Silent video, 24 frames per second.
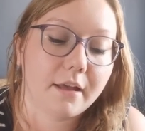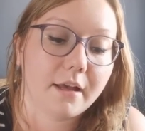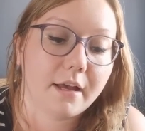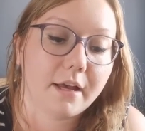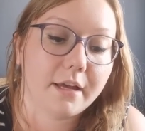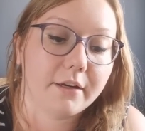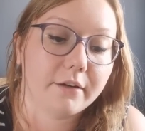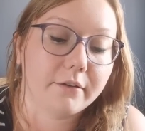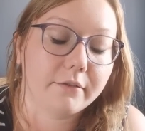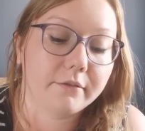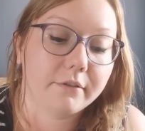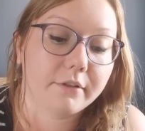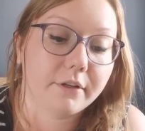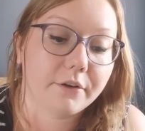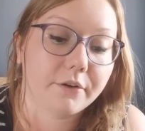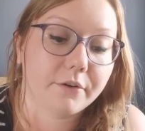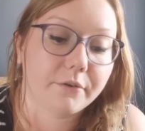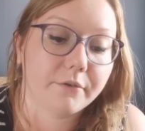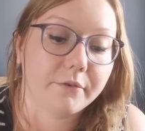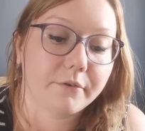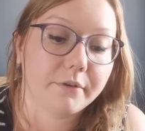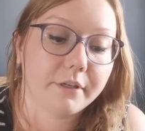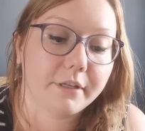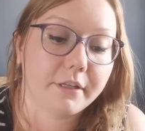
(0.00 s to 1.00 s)
I don't
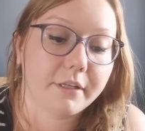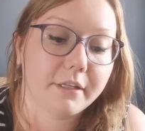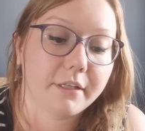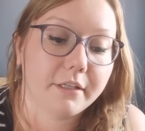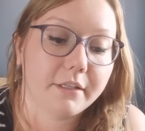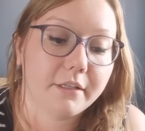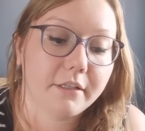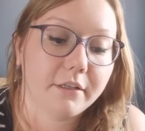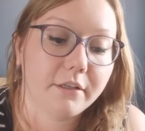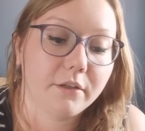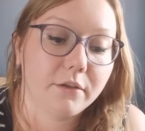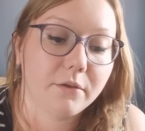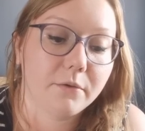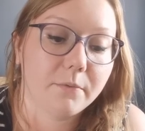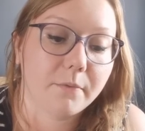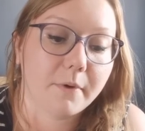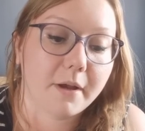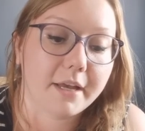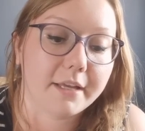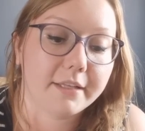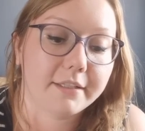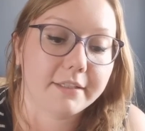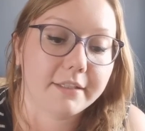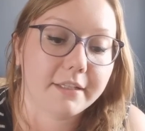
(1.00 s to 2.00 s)
know, in the
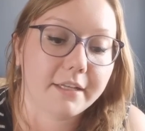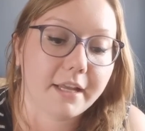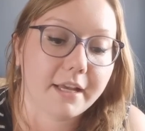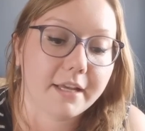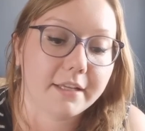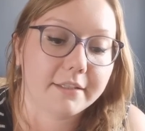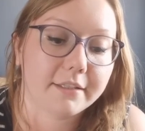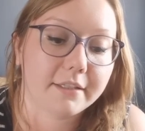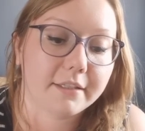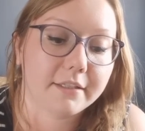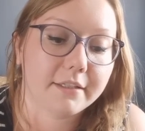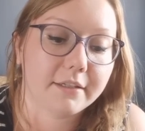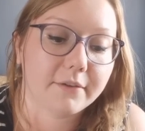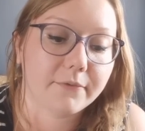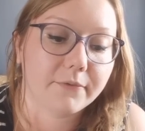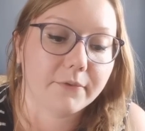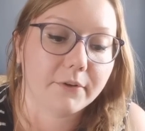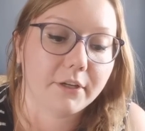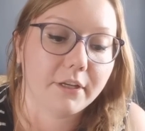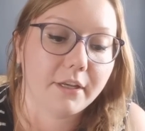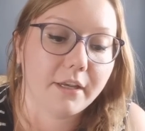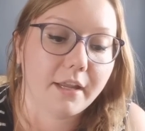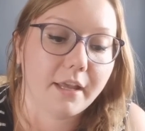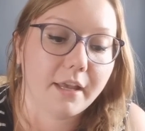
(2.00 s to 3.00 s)
US it has a
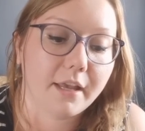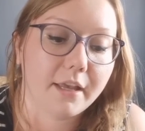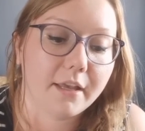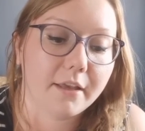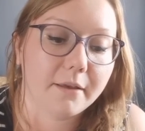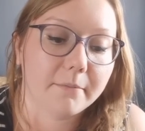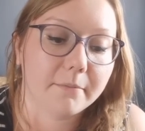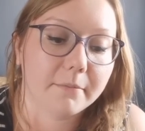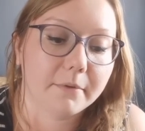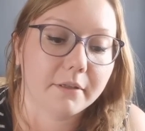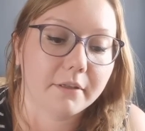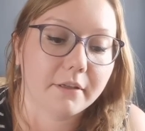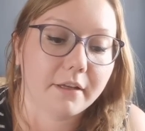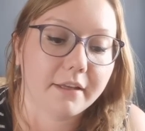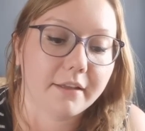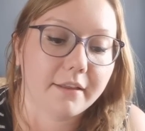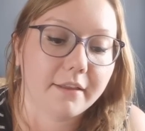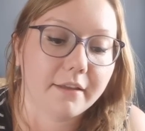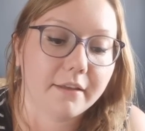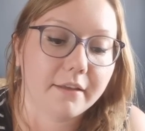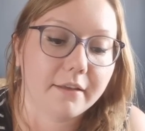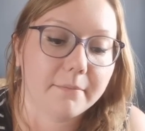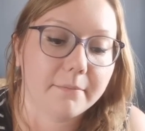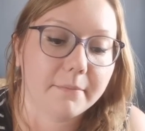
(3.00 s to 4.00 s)
different name. I
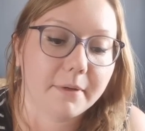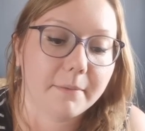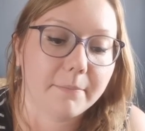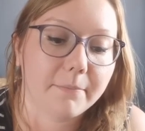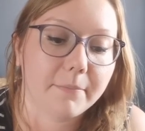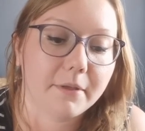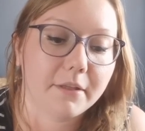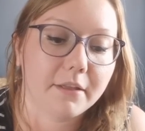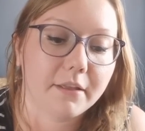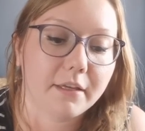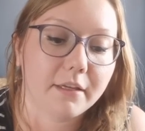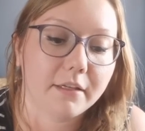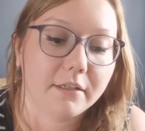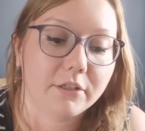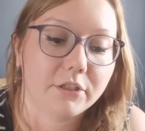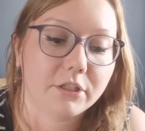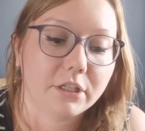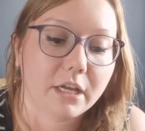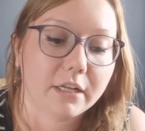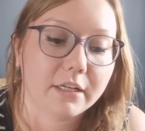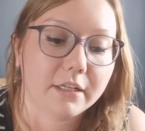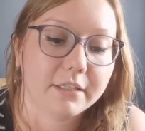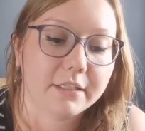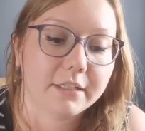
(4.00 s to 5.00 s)
think it might be like
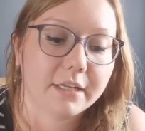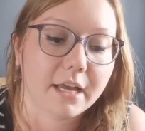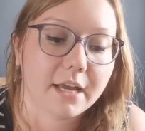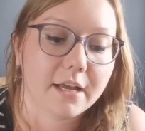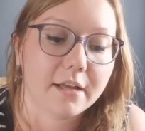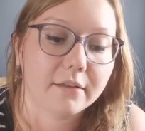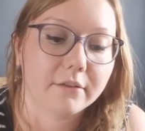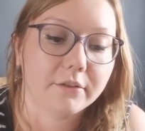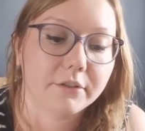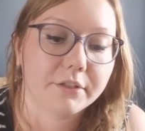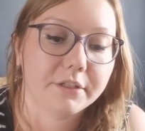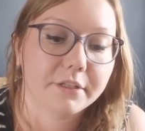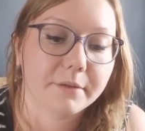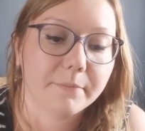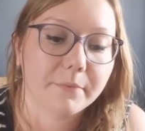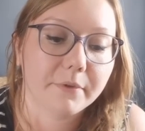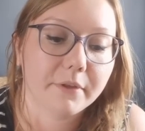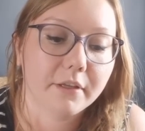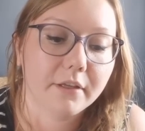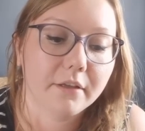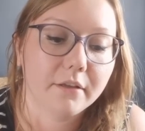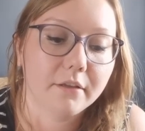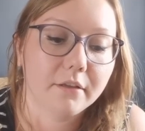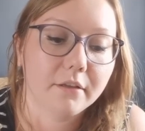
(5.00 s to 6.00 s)
Shanadal or
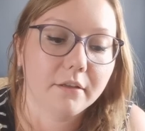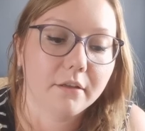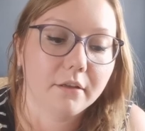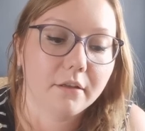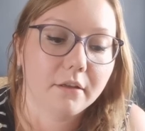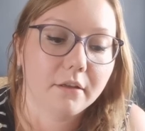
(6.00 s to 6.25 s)
something.